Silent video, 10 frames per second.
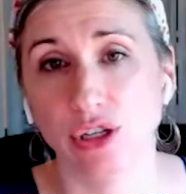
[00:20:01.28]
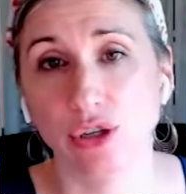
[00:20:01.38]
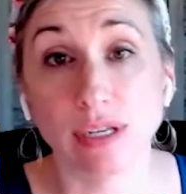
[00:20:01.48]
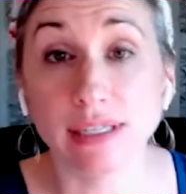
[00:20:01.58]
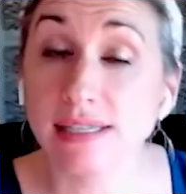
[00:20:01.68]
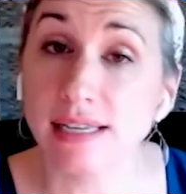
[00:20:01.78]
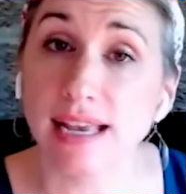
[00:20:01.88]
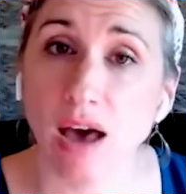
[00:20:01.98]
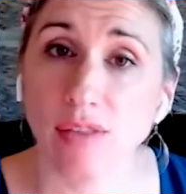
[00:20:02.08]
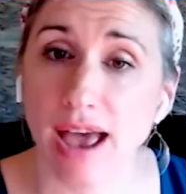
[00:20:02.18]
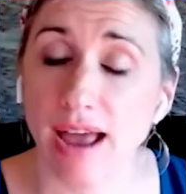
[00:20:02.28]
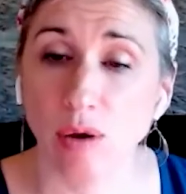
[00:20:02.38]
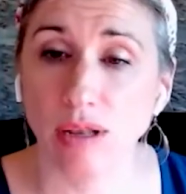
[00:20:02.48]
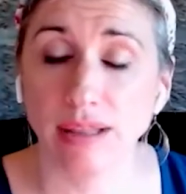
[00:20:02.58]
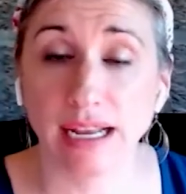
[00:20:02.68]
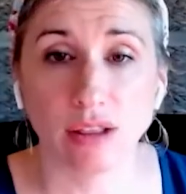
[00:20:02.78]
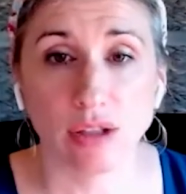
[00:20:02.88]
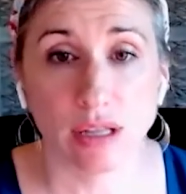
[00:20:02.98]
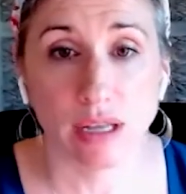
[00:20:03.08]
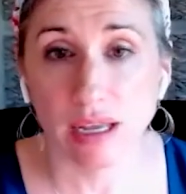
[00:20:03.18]
you can see how that,
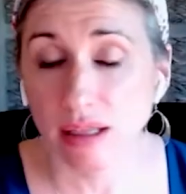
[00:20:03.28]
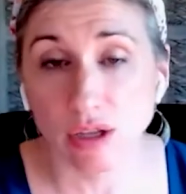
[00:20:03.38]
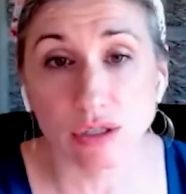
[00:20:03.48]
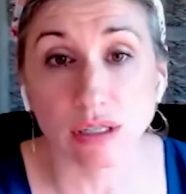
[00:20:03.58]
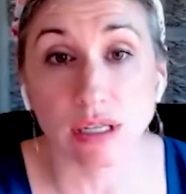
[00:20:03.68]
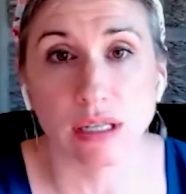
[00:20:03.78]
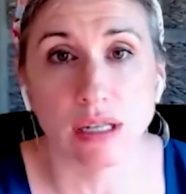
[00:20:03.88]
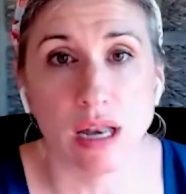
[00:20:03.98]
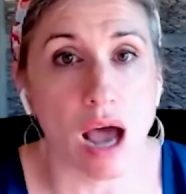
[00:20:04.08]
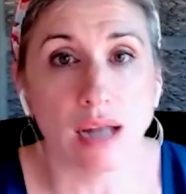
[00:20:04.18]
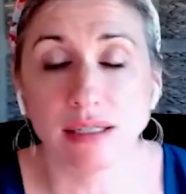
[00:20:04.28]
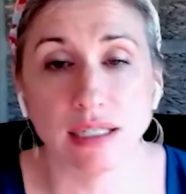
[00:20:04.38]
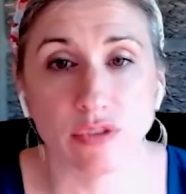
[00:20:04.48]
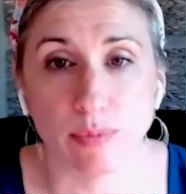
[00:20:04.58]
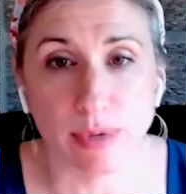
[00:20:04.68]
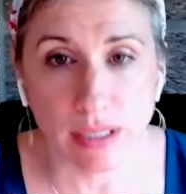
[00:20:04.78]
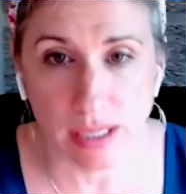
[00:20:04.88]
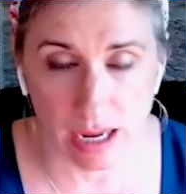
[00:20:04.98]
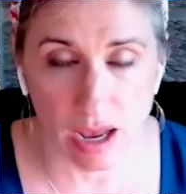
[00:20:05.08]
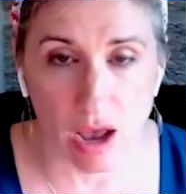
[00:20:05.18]
there's
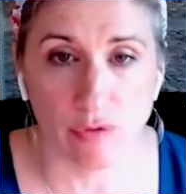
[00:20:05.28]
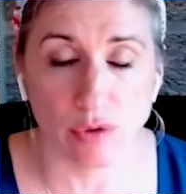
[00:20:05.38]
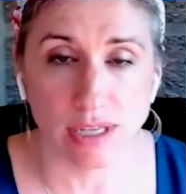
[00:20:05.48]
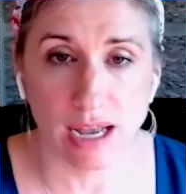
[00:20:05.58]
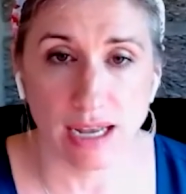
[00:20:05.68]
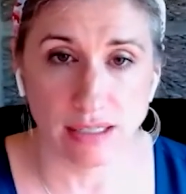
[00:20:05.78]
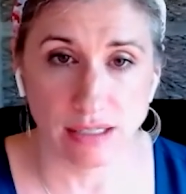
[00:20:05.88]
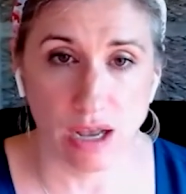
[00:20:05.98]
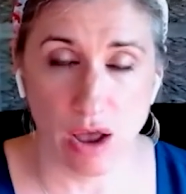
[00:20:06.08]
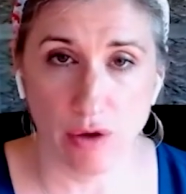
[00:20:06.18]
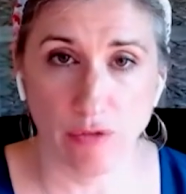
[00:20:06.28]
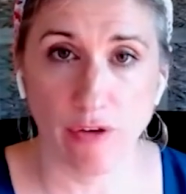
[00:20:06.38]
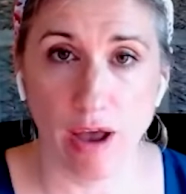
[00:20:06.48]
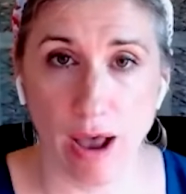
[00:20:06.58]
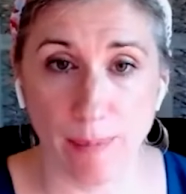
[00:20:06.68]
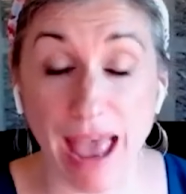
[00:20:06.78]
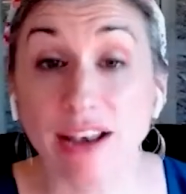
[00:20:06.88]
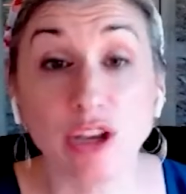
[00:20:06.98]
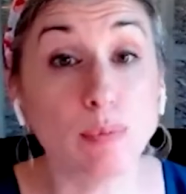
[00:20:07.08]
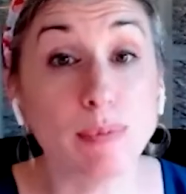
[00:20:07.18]
non-deliverability of those kinds of,
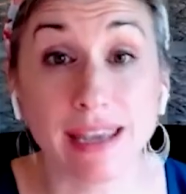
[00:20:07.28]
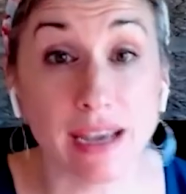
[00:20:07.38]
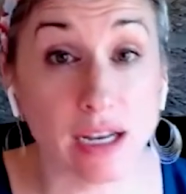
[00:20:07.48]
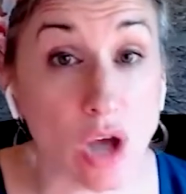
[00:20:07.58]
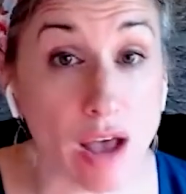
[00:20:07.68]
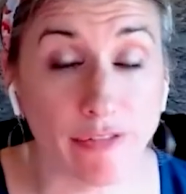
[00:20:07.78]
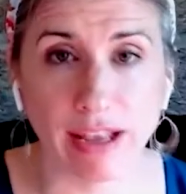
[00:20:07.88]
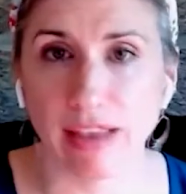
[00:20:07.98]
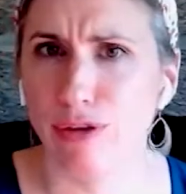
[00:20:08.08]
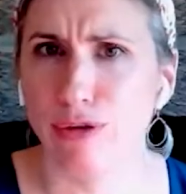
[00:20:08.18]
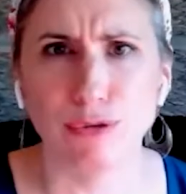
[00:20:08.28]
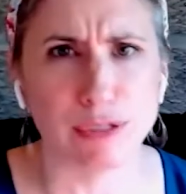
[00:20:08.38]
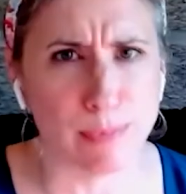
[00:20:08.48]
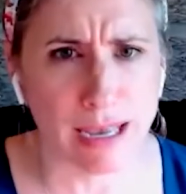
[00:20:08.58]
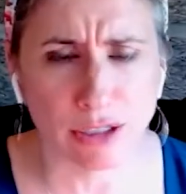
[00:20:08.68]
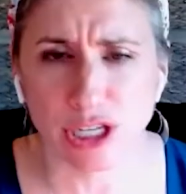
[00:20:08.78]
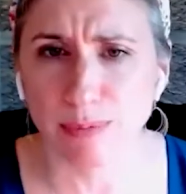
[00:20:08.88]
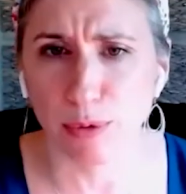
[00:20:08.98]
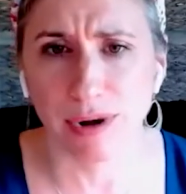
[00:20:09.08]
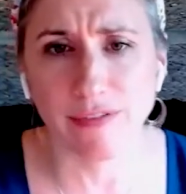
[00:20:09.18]
and you'll be kicked off. Like if you use MailChimp
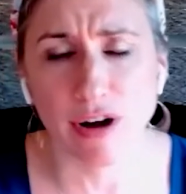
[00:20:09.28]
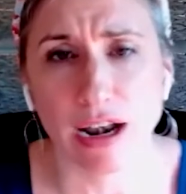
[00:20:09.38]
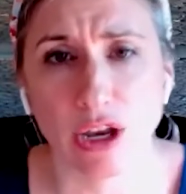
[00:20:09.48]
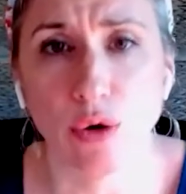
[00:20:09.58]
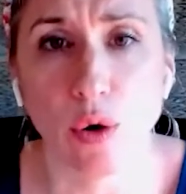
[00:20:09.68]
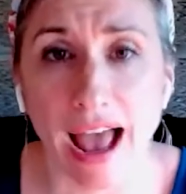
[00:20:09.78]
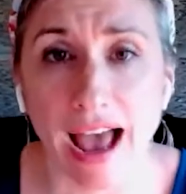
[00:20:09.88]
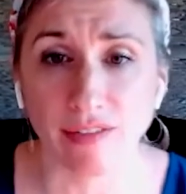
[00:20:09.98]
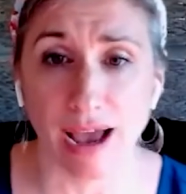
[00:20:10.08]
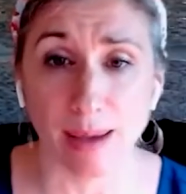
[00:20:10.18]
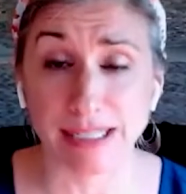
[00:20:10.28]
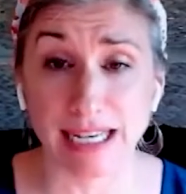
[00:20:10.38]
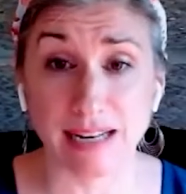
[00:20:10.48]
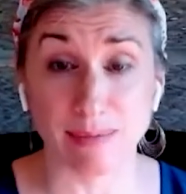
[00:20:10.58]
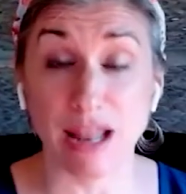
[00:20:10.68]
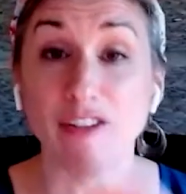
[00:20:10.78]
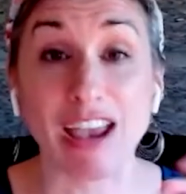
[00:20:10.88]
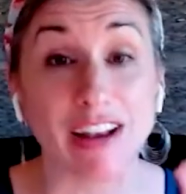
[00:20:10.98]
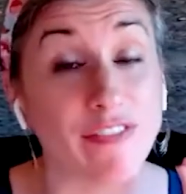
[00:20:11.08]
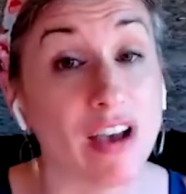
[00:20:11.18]
or whatever, and you don't have an opt-in,
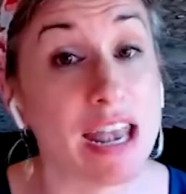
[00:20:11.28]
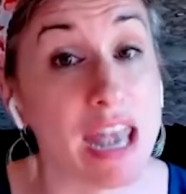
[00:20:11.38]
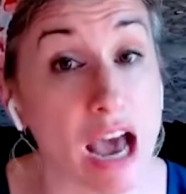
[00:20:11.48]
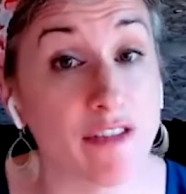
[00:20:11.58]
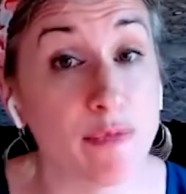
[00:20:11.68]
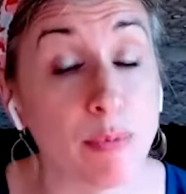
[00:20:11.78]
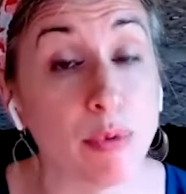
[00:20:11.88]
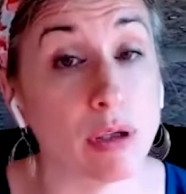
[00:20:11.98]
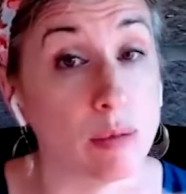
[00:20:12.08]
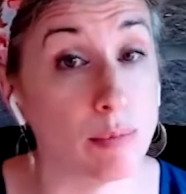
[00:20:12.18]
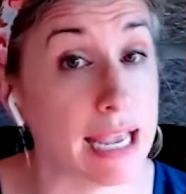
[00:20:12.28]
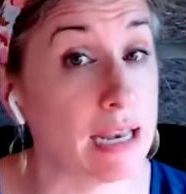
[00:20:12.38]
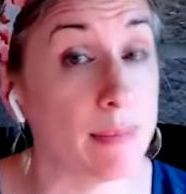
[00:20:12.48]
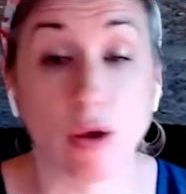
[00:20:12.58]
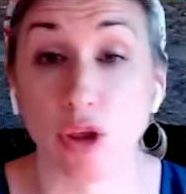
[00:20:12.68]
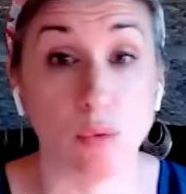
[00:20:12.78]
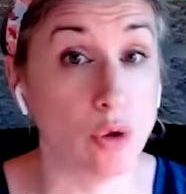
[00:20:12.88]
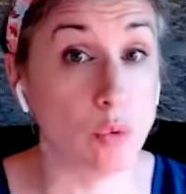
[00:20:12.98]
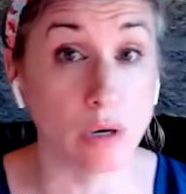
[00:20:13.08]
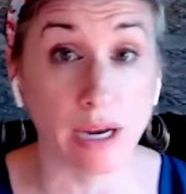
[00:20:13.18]
if enough people complain about you,
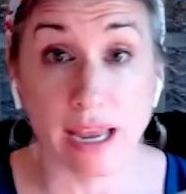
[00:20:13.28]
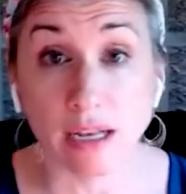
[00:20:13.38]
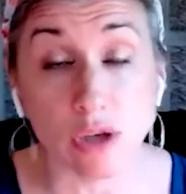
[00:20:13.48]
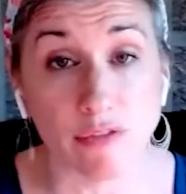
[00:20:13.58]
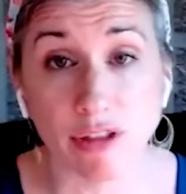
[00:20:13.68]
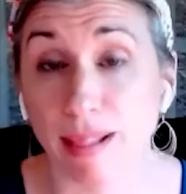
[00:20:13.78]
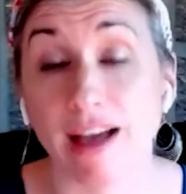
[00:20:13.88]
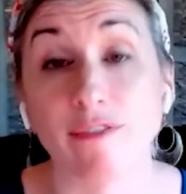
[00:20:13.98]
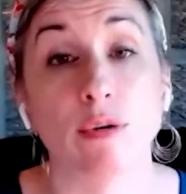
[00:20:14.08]
you were kicked off their platform.